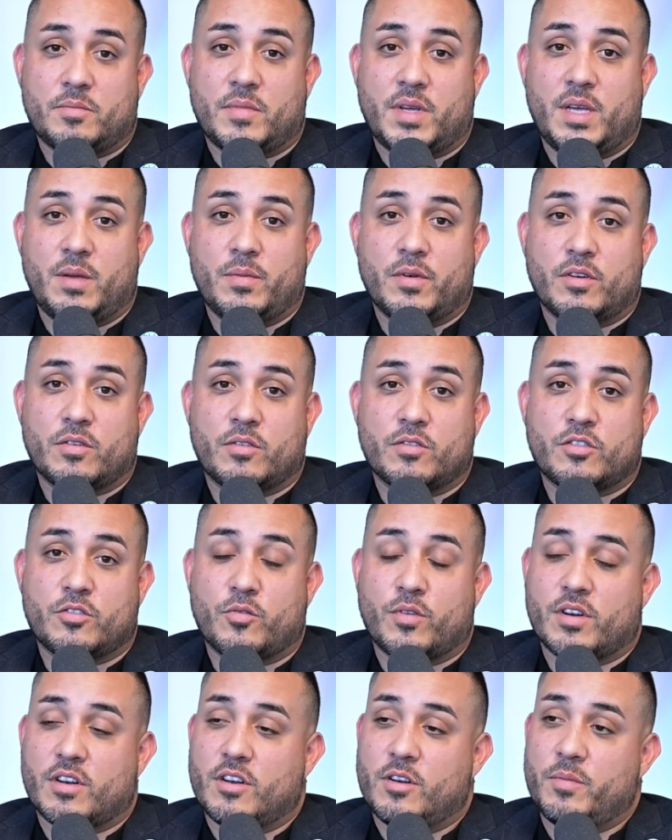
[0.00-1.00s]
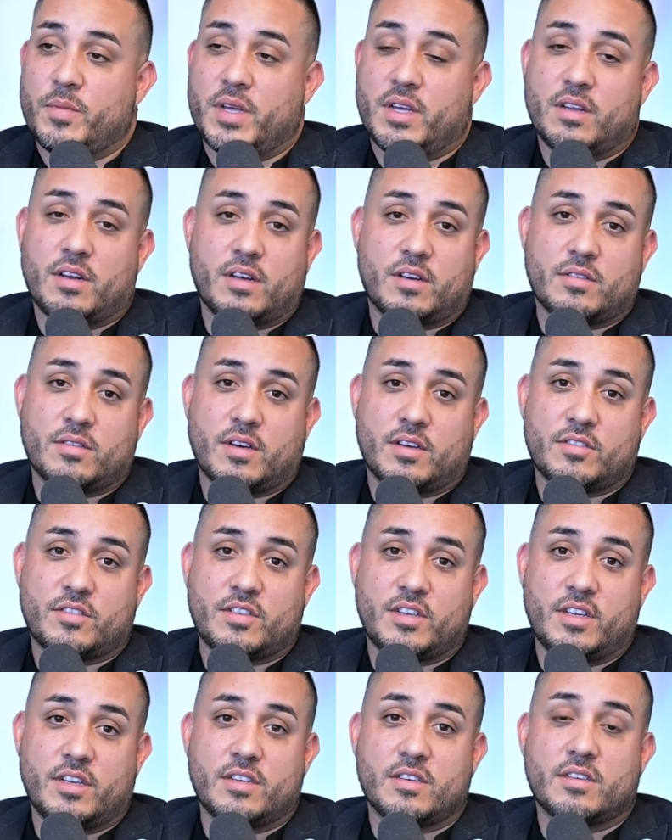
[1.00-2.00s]
Email goes directly to me, and I'll
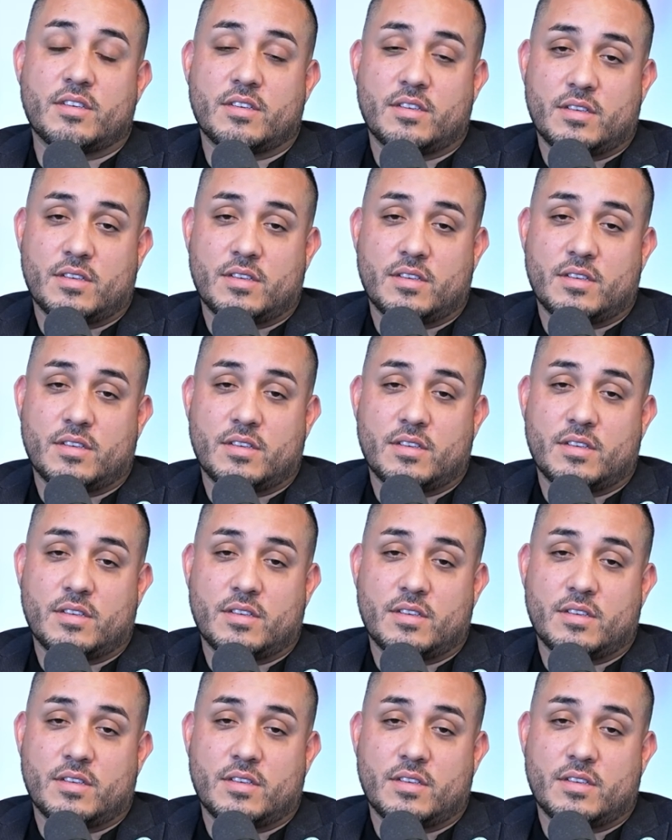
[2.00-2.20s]
see it.